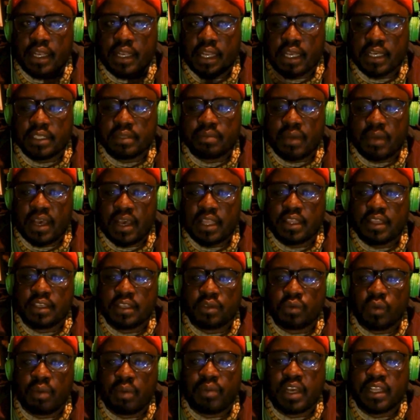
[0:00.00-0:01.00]
month is
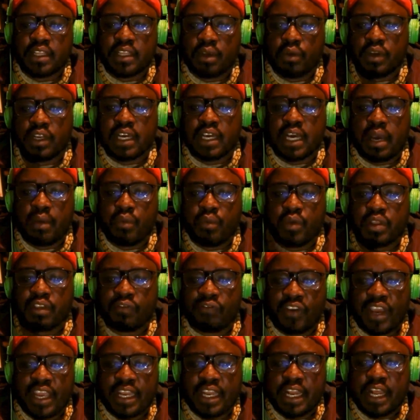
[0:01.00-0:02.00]
whereby they will come with
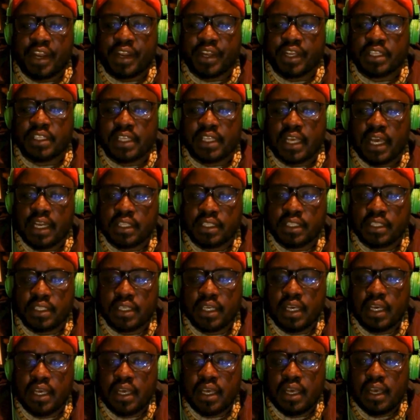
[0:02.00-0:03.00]
final results.
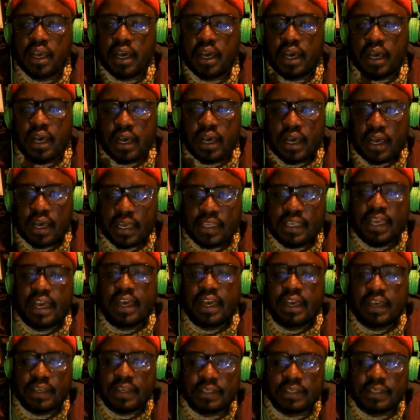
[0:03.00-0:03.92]
Yeah.